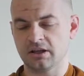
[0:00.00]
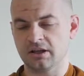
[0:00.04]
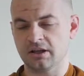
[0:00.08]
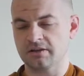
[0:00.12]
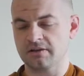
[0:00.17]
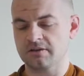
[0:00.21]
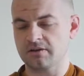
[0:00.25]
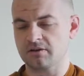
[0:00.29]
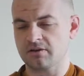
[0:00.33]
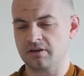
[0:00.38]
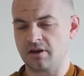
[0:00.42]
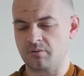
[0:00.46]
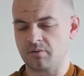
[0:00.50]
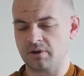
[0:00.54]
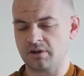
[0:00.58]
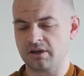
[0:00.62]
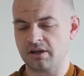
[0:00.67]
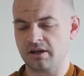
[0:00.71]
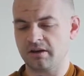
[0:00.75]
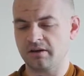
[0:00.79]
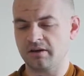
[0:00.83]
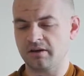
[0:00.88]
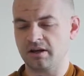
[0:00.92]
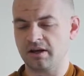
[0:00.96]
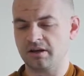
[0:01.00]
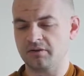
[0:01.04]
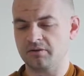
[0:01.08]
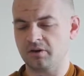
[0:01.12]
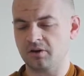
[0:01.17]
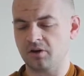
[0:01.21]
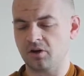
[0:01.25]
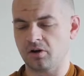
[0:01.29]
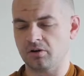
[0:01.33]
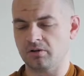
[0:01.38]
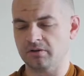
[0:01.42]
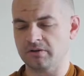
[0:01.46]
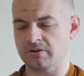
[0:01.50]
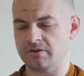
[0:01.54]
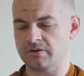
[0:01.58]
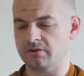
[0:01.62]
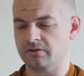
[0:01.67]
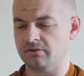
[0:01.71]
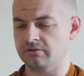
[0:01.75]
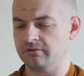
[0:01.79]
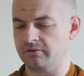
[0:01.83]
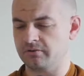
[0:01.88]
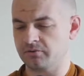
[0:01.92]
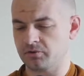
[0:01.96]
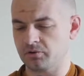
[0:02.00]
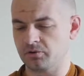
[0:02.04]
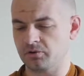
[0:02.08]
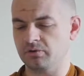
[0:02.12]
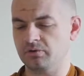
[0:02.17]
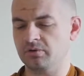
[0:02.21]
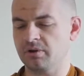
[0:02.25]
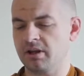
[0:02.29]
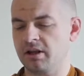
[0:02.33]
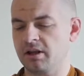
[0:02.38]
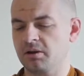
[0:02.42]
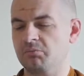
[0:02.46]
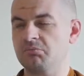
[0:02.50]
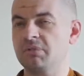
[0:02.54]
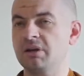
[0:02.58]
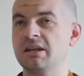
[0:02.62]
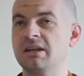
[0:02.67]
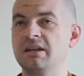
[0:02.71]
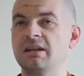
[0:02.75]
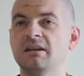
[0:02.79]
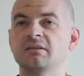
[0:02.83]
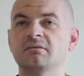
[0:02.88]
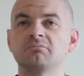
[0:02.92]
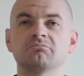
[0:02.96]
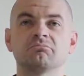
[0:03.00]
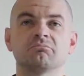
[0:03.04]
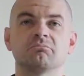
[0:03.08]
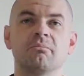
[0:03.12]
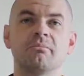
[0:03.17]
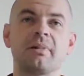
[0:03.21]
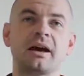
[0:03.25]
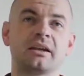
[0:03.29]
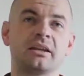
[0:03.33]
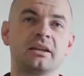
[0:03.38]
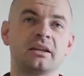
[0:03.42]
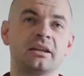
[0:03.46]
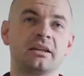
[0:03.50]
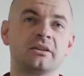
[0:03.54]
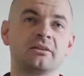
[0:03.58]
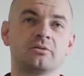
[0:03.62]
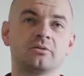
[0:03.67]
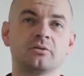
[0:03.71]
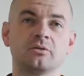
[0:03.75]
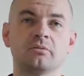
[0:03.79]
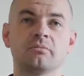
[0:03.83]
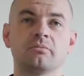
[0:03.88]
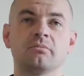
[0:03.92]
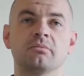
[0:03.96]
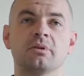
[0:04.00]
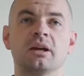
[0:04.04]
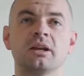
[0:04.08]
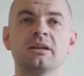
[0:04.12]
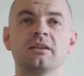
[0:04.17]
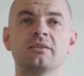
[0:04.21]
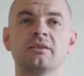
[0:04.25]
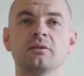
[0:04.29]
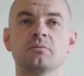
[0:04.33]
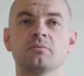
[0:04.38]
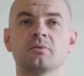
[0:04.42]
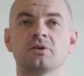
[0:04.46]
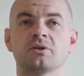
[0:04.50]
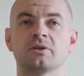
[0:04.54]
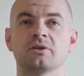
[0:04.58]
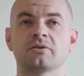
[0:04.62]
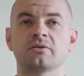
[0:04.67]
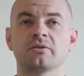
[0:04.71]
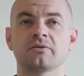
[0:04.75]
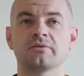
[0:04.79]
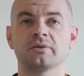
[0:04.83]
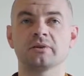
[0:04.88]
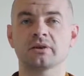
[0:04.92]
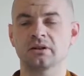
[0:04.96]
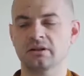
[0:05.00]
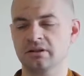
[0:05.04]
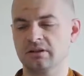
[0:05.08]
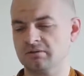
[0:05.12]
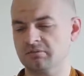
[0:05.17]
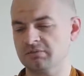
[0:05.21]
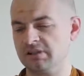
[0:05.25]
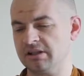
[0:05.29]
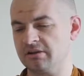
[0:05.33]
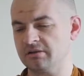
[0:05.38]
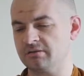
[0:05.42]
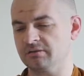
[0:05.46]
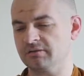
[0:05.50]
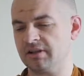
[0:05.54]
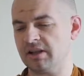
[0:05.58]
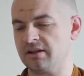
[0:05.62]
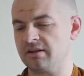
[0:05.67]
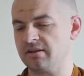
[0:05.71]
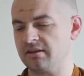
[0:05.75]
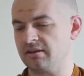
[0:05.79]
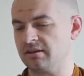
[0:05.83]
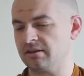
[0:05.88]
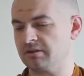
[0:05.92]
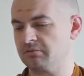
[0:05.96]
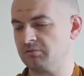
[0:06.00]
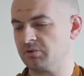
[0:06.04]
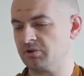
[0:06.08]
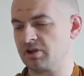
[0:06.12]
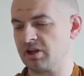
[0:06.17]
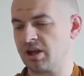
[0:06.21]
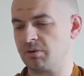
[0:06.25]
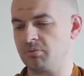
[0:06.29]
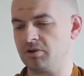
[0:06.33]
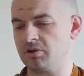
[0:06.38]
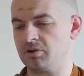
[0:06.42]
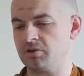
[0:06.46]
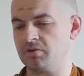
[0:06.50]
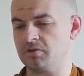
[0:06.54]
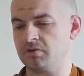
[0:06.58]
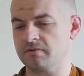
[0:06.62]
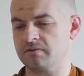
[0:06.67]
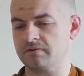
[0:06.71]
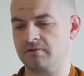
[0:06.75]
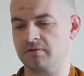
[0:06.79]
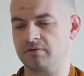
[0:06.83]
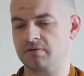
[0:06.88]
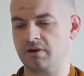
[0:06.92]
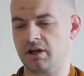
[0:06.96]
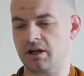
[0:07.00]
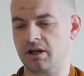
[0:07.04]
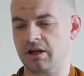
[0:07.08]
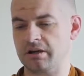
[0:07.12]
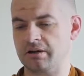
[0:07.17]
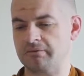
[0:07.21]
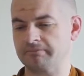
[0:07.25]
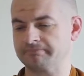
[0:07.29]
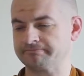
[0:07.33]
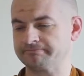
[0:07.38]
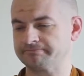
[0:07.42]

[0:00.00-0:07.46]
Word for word: So that one there, the gold and silver rule, meaning money or anything which is of a legal tender, which can be used for trade.